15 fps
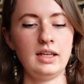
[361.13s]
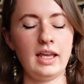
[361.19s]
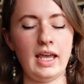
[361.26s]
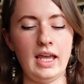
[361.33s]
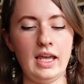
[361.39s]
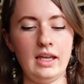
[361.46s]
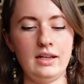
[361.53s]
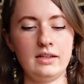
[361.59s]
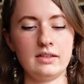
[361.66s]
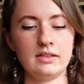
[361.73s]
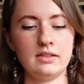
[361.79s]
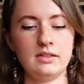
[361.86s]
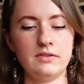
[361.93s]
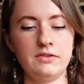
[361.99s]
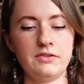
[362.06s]
And
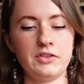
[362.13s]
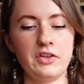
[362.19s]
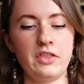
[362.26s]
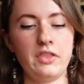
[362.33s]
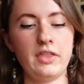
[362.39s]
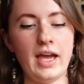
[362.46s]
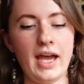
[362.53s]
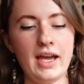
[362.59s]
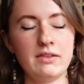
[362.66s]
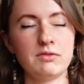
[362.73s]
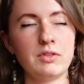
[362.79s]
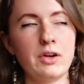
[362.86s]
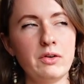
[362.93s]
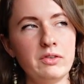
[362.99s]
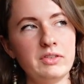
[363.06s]
for that
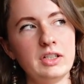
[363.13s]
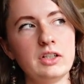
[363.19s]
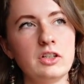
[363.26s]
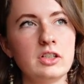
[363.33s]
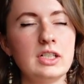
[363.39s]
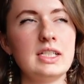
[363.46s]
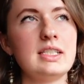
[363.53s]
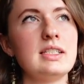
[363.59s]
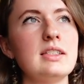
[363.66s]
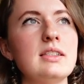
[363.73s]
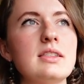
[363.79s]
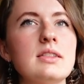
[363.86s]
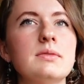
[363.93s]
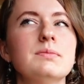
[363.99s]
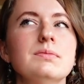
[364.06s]
row of increases,